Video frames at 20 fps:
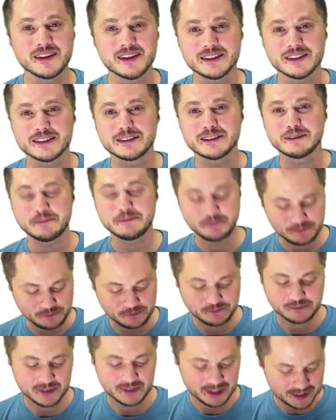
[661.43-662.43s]
this.
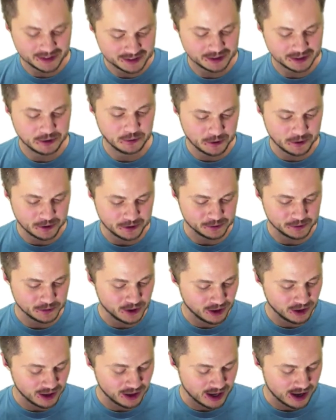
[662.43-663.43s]
Cool.
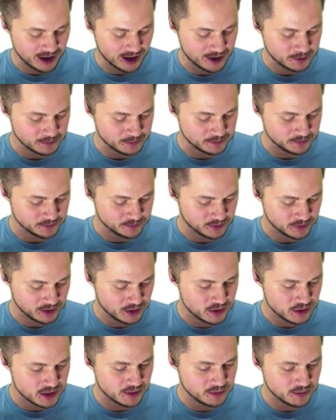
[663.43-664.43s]
Well,
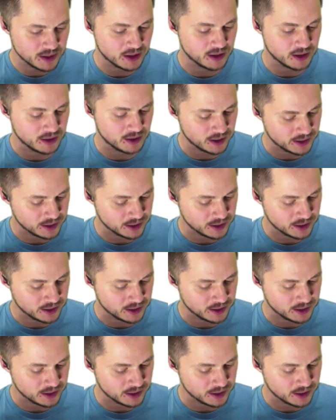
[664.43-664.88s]
you seem to